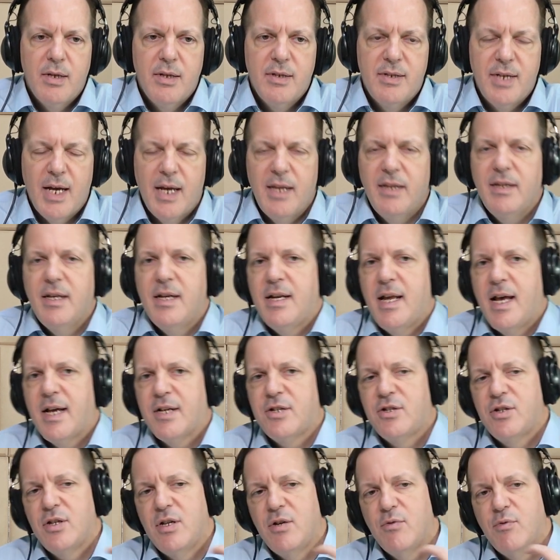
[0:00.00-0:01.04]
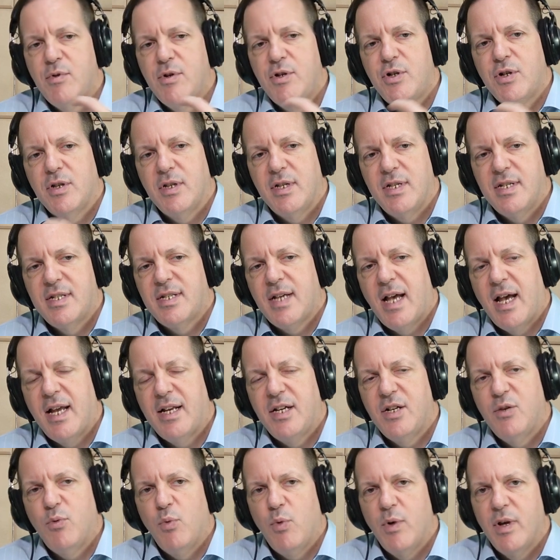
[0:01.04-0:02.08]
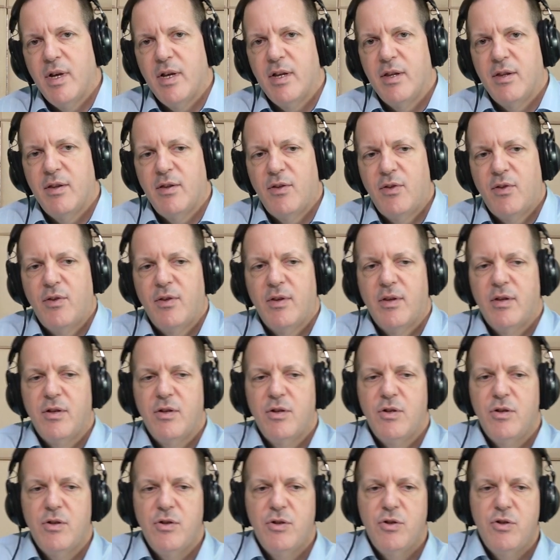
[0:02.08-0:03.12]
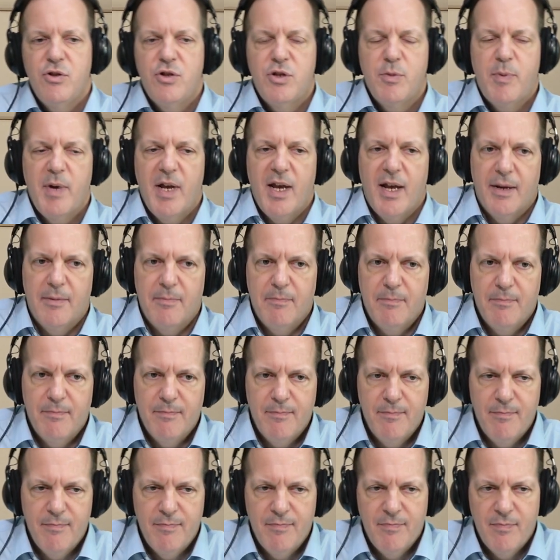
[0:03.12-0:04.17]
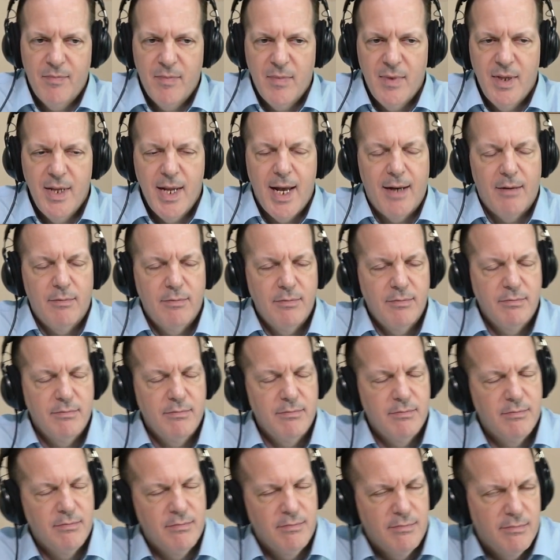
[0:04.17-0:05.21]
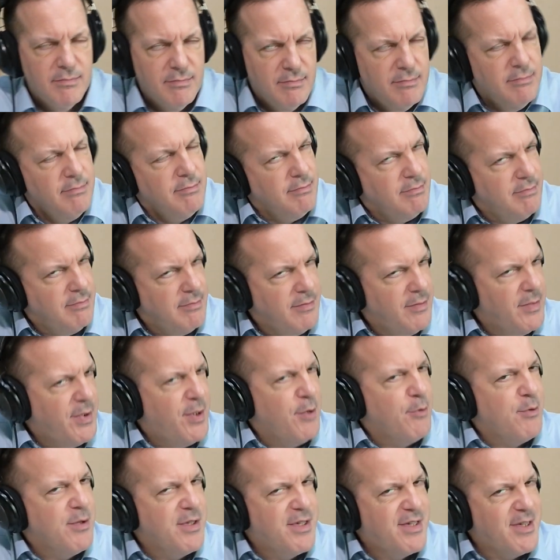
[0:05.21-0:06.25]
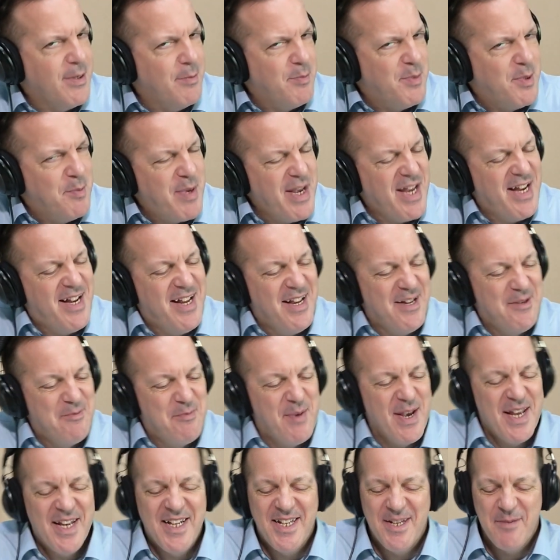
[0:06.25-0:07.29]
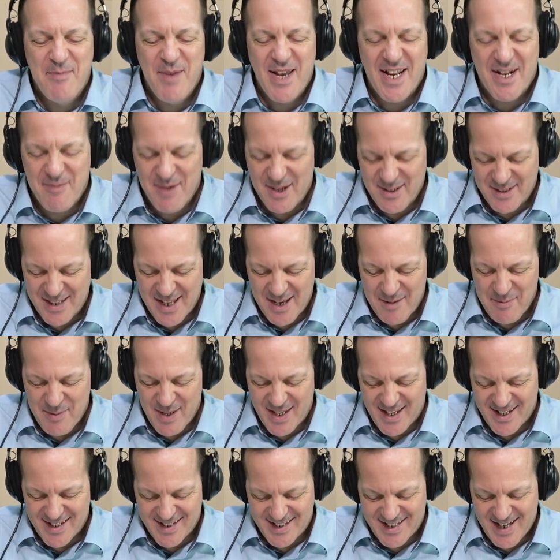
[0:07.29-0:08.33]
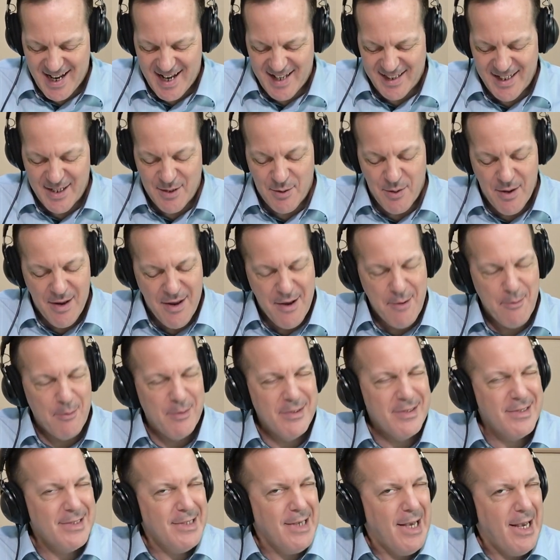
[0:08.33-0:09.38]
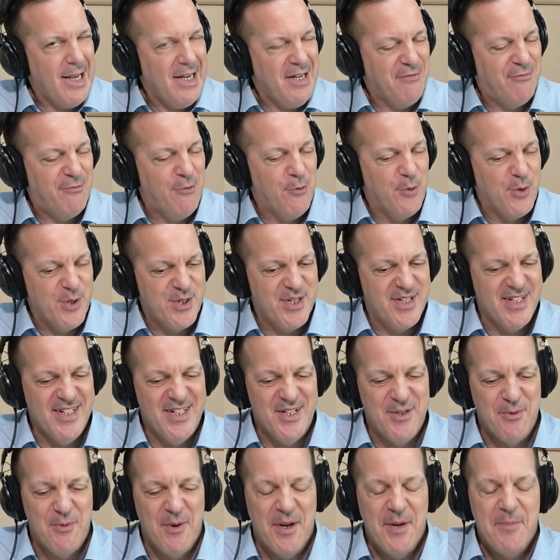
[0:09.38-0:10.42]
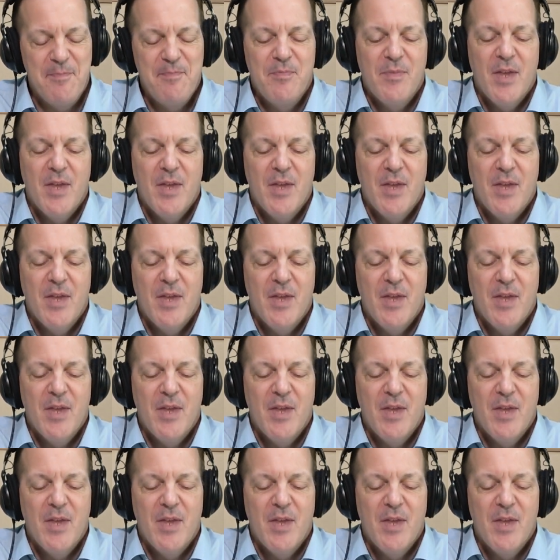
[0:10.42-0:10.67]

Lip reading: Thailand actually originally sided with Japan. Now, there was some debate about that because Thailand was kind of forced into it.